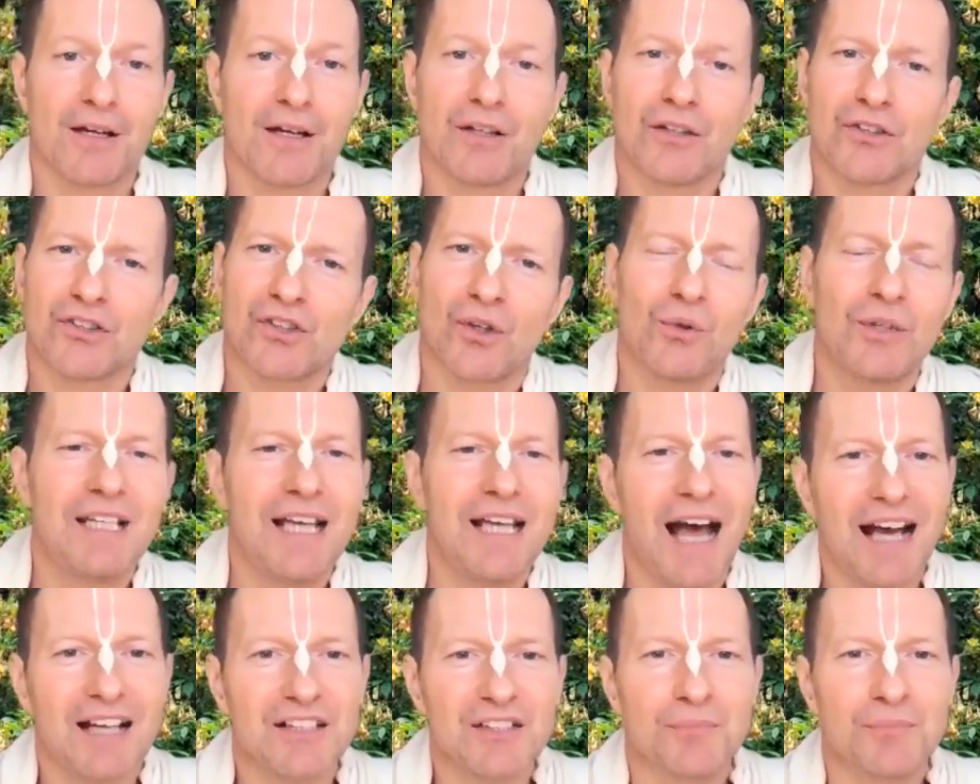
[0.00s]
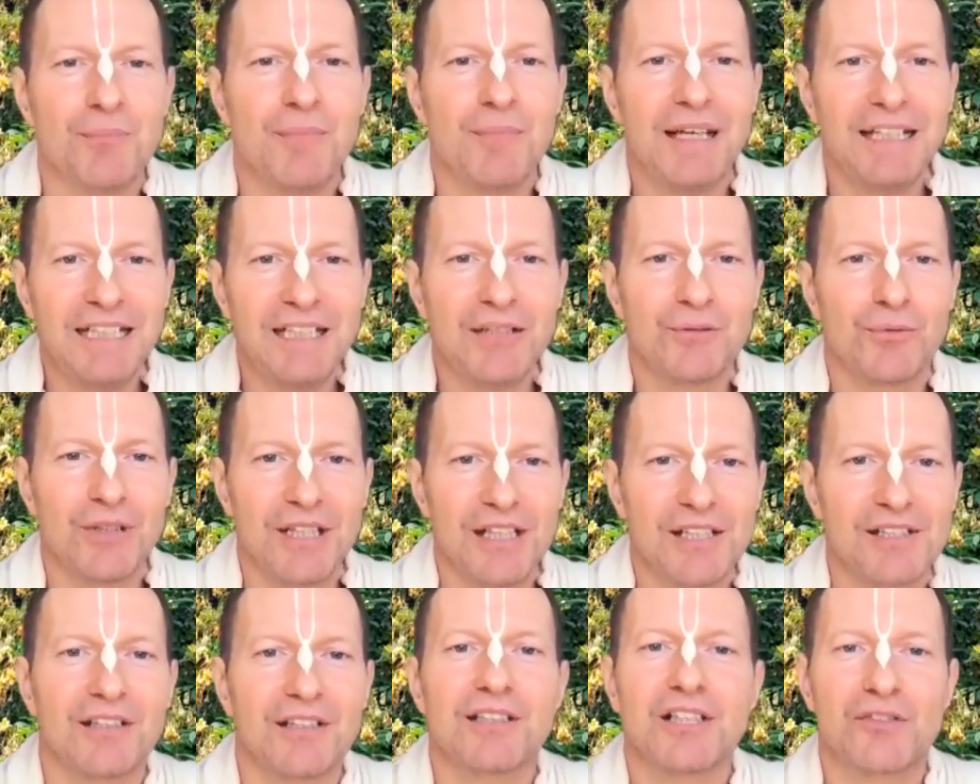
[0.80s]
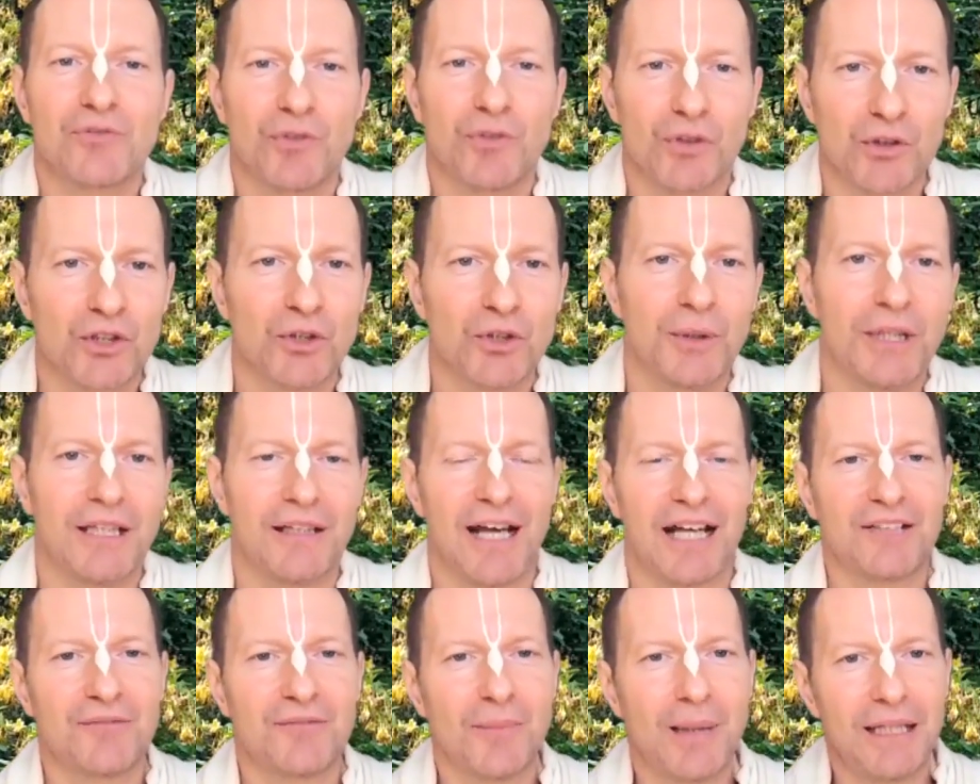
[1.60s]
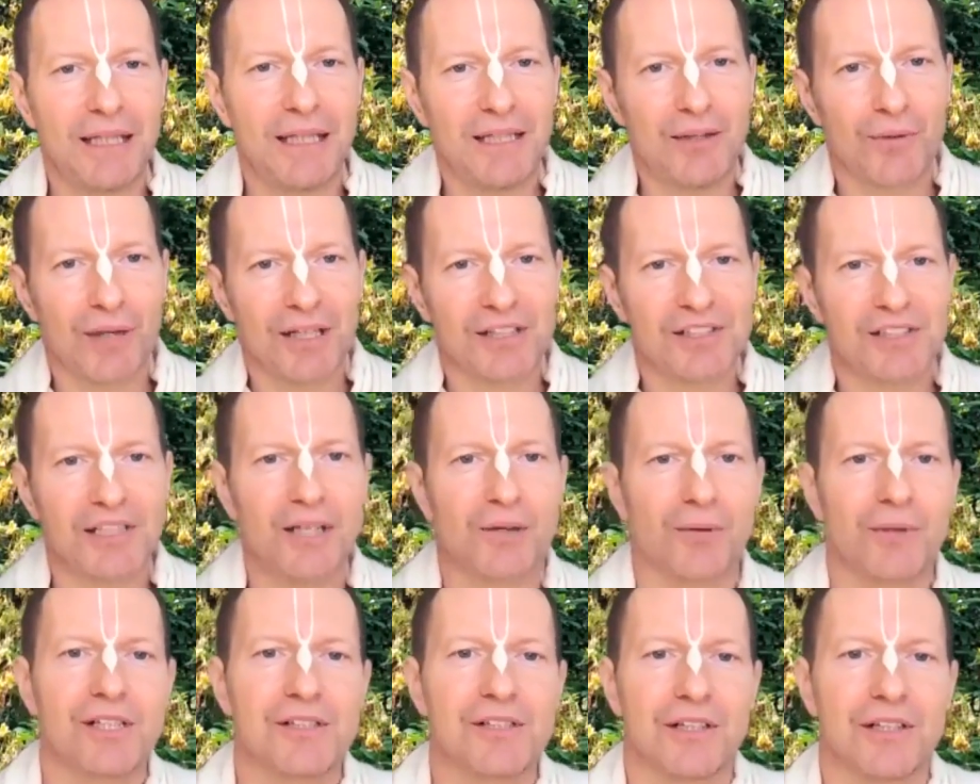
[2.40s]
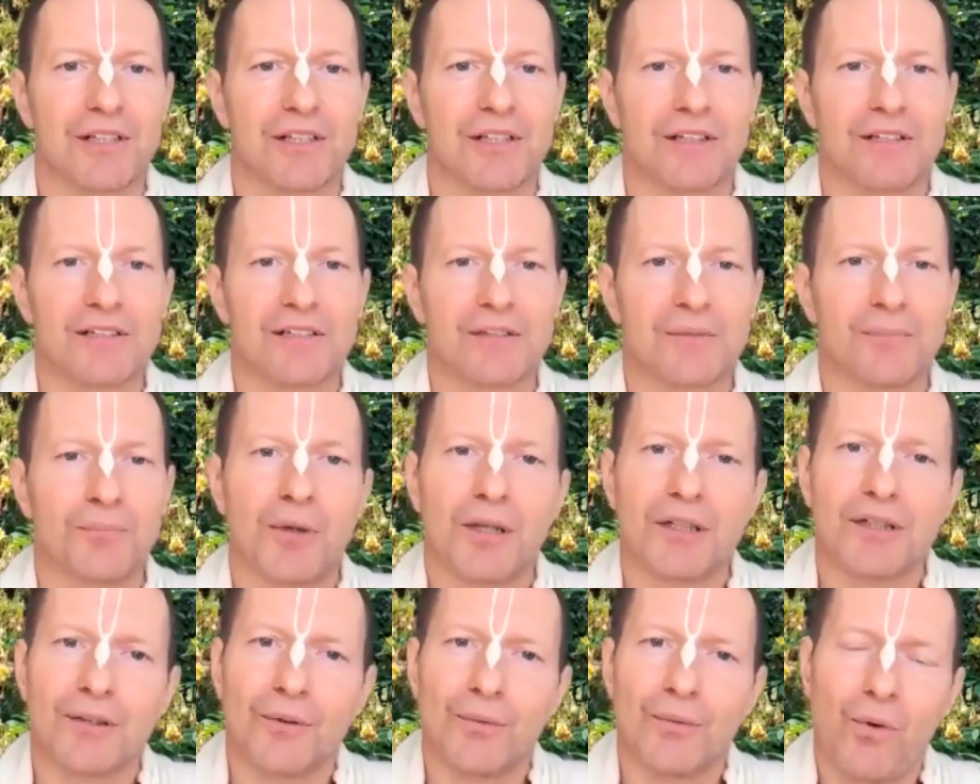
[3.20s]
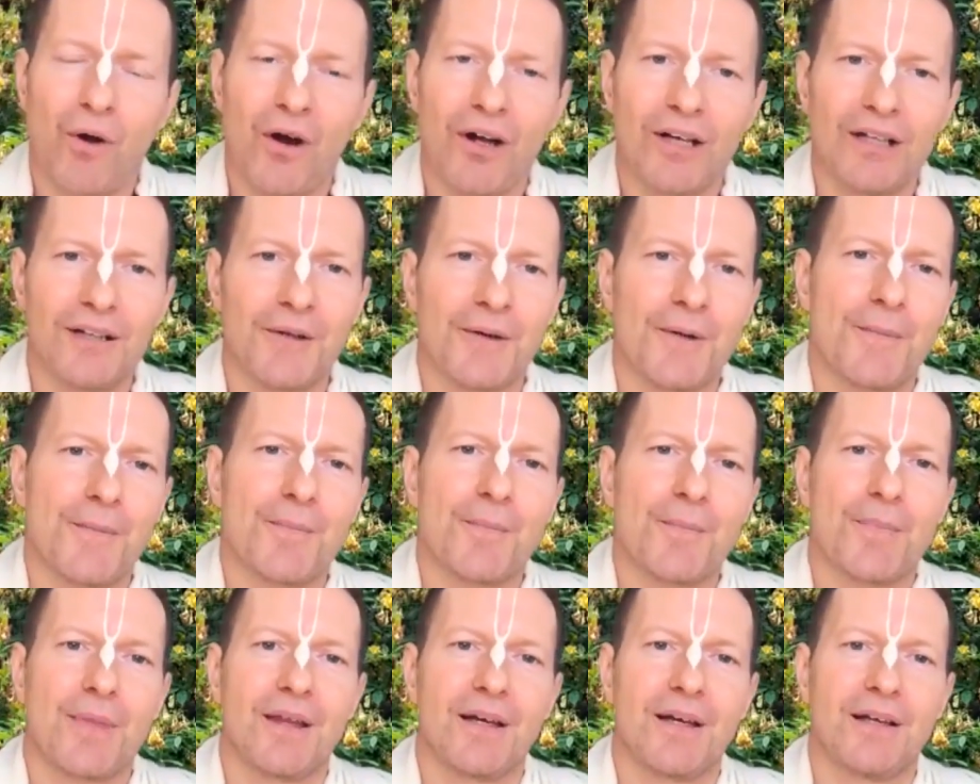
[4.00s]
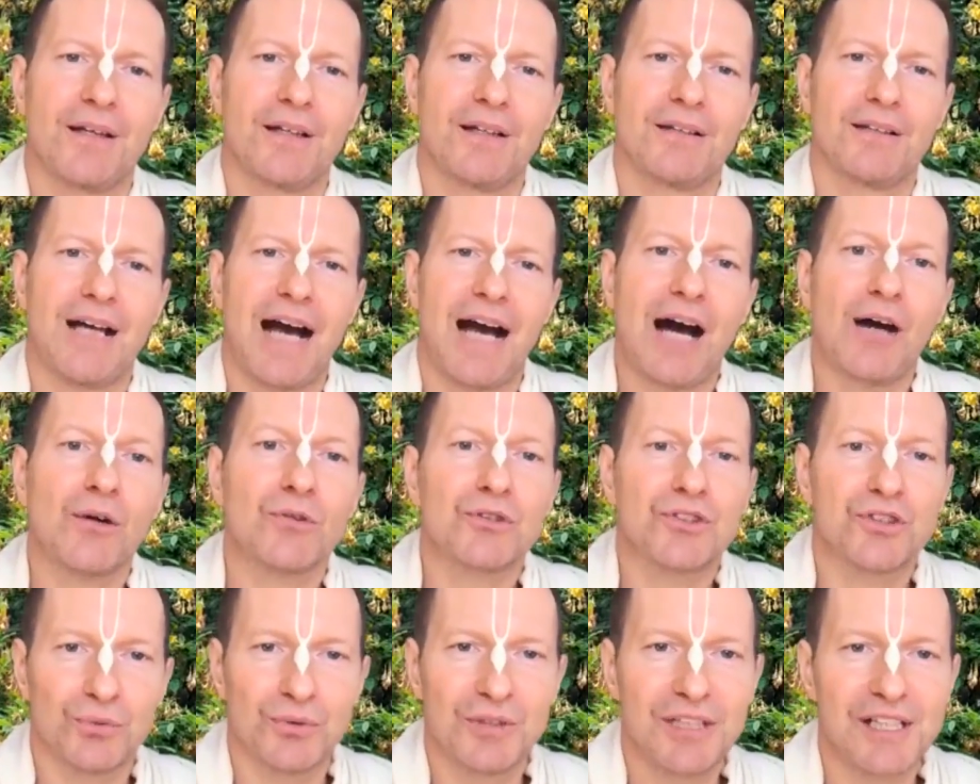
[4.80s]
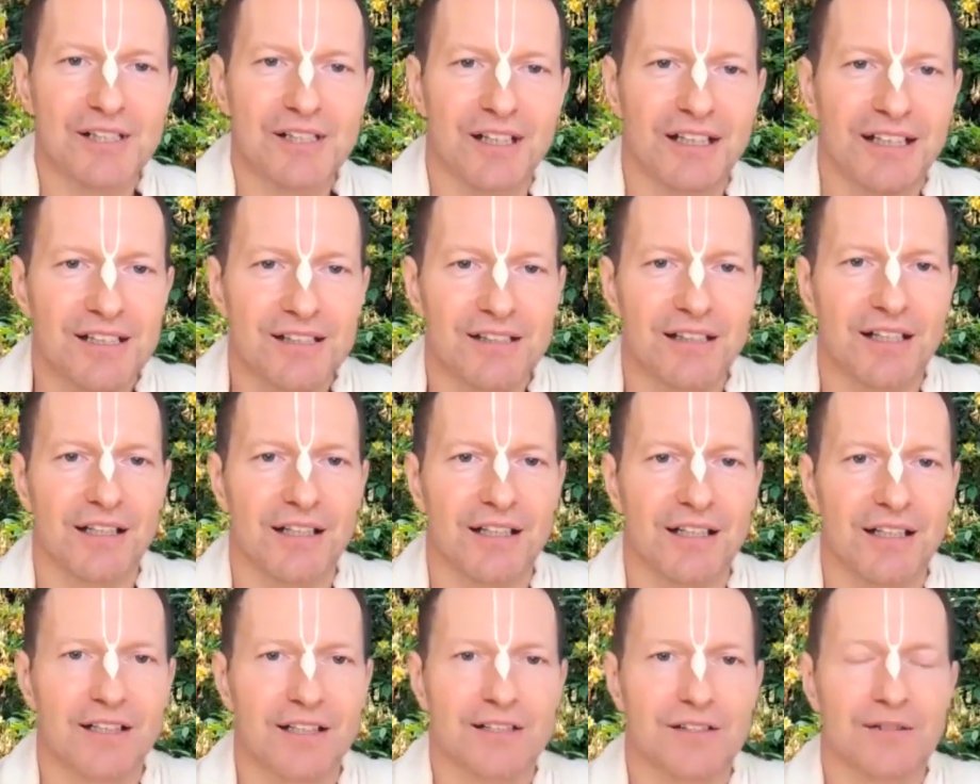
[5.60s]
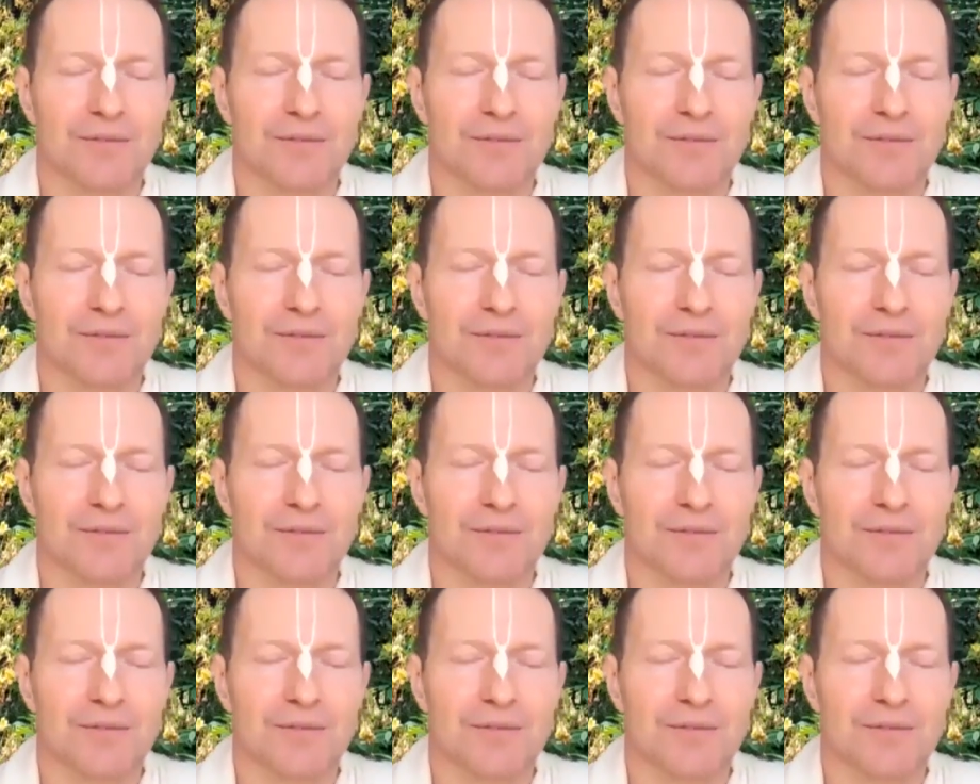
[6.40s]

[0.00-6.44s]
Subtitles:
So he has many reasons for doing that, many rasic reasons. But one outer reason is this,